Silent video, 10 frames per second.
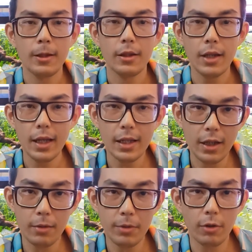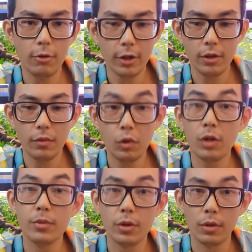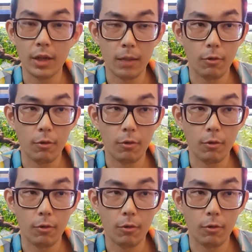there can be already worms on them,